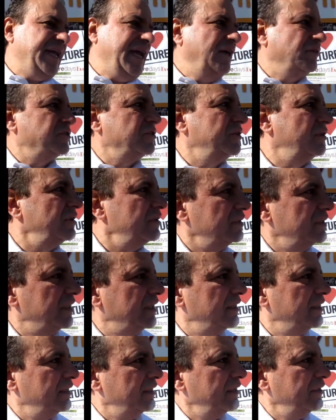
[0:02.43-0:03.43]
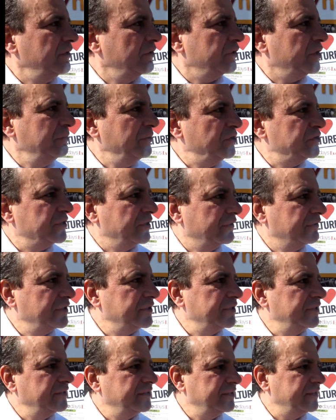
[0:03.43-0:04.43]
Council, you know, Community
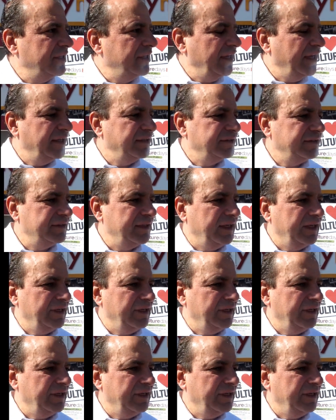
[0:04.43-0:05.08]
Services has